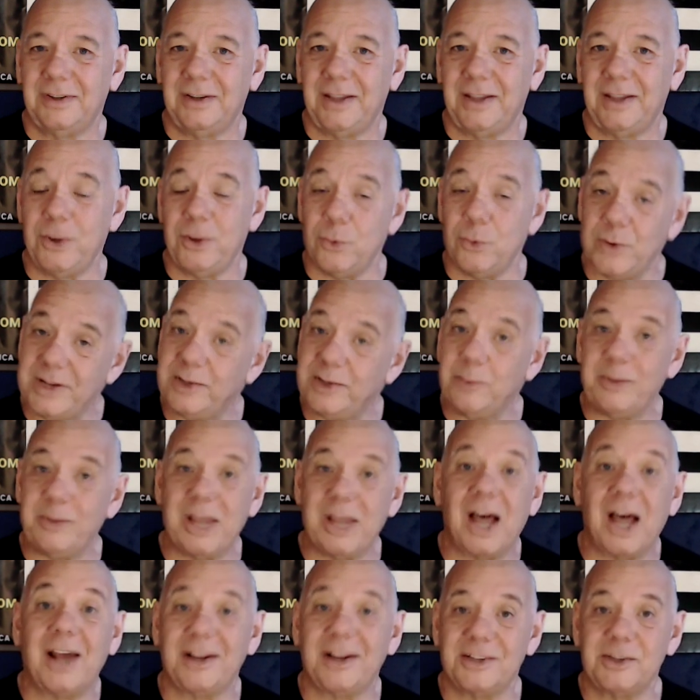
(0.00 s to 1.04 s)
and you need to be
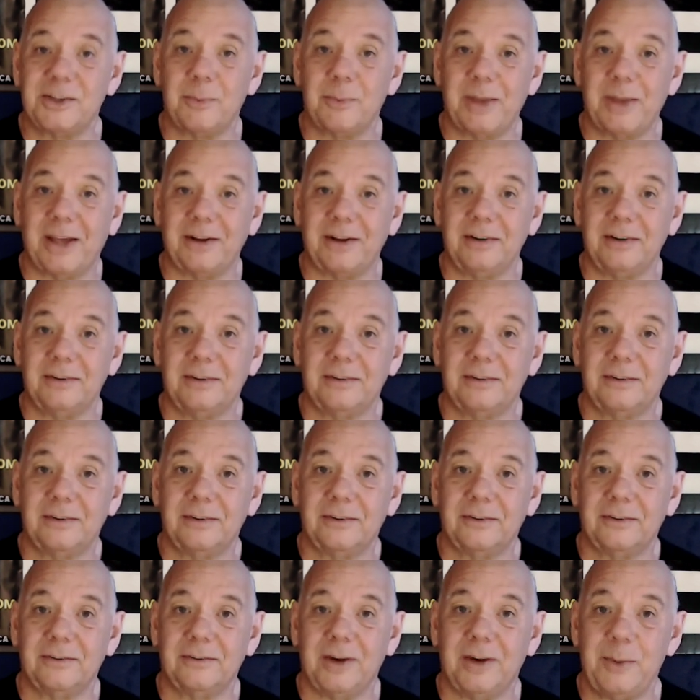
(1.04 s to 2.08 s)
honest about it,
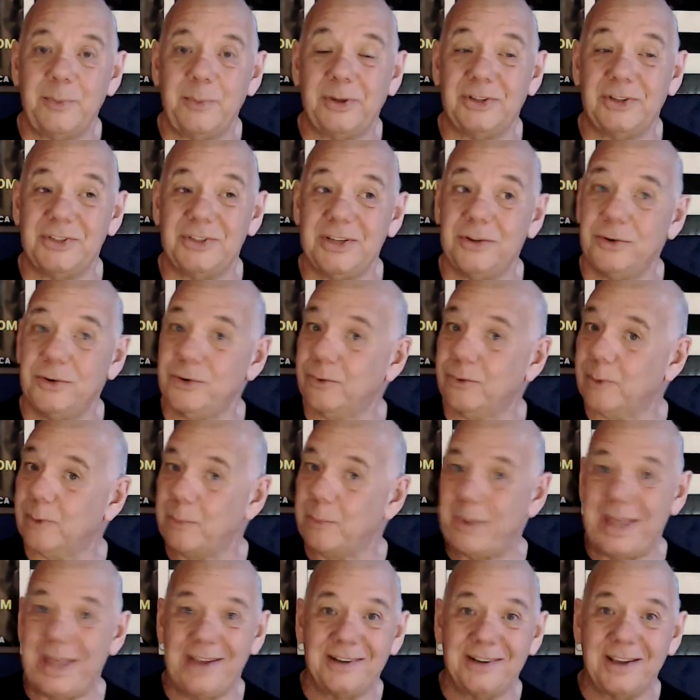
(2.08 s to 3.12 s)
right? Because either you're a
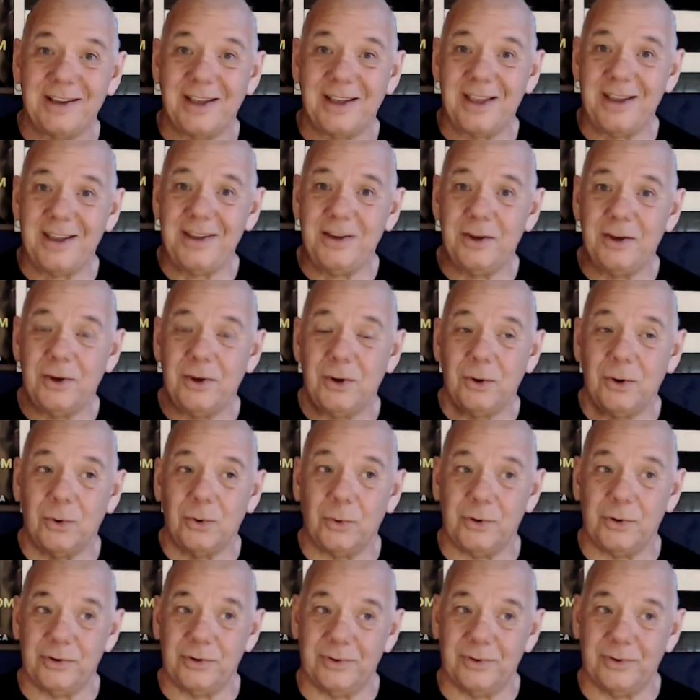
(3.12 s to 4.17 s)
bad guy
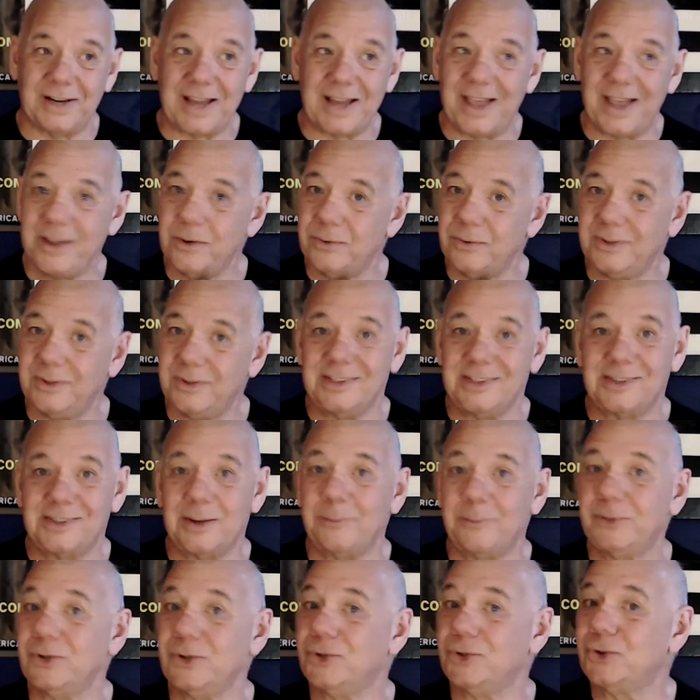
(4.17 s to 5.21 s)
or you're a guy who did
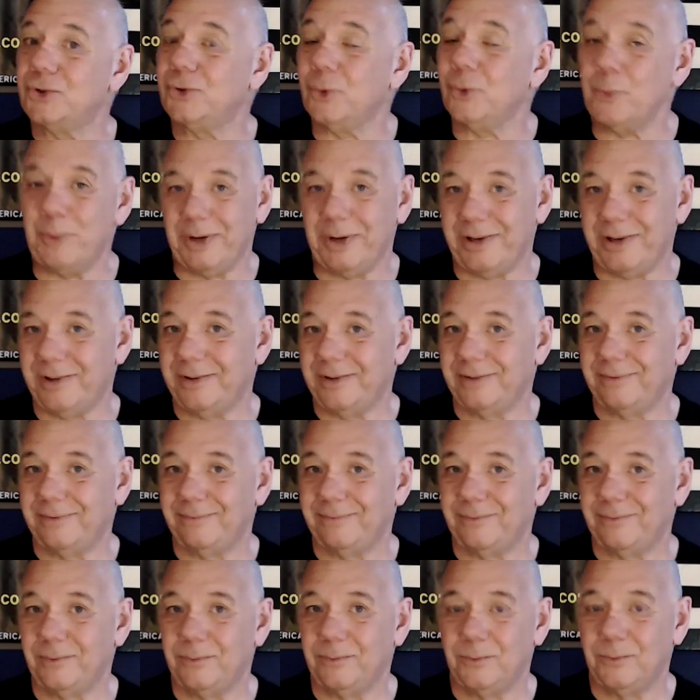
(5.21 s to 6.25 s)
something stupid,
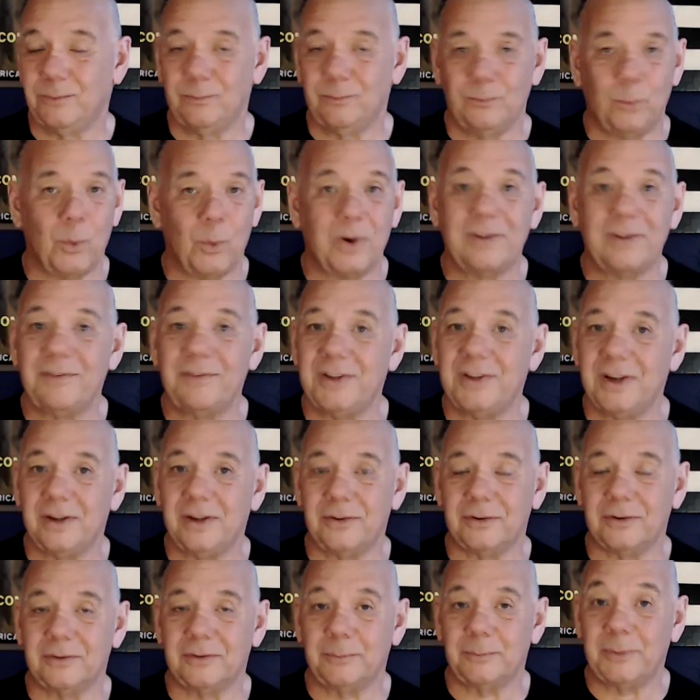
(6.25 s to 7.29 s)
one or the
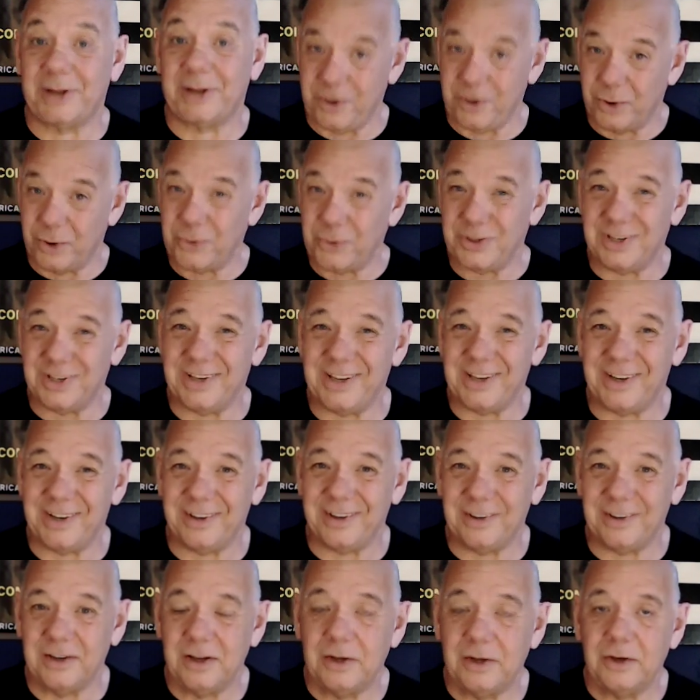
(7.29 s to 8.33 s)
other, but I know you did
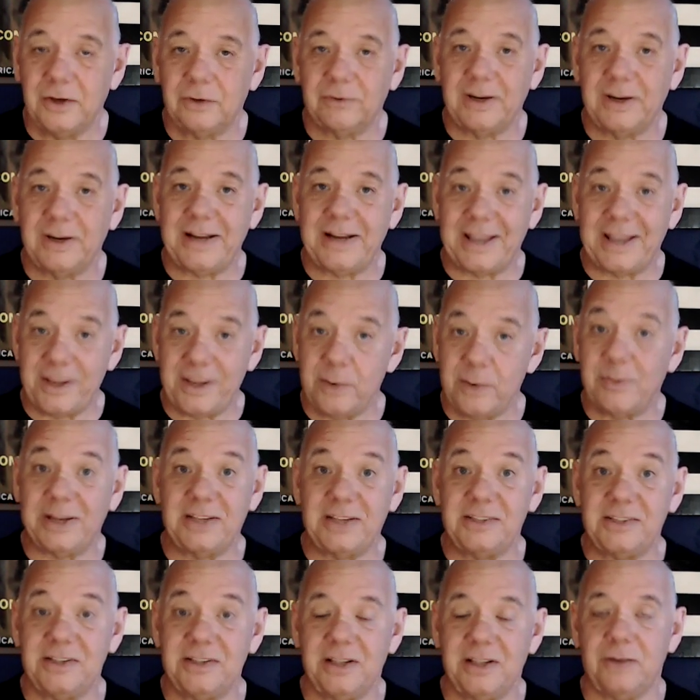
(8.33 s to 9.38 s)
it, right? Now you might
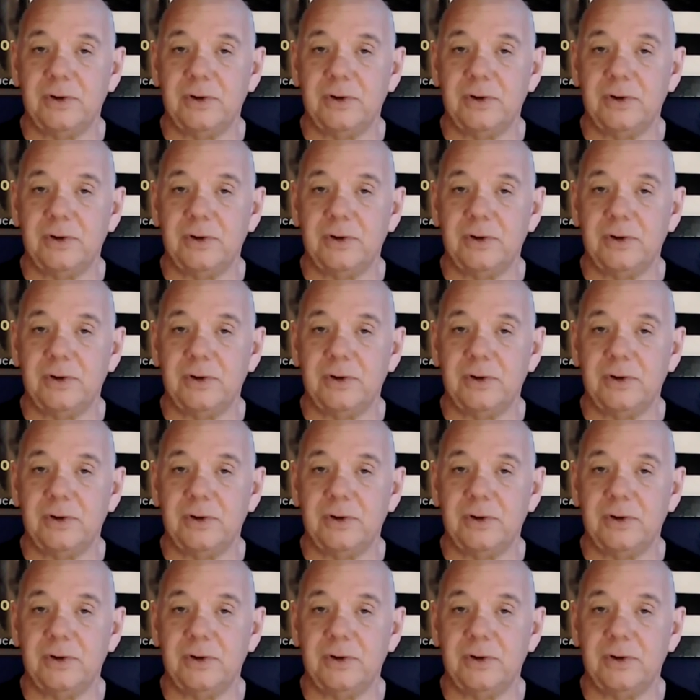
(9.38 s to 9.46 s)
see they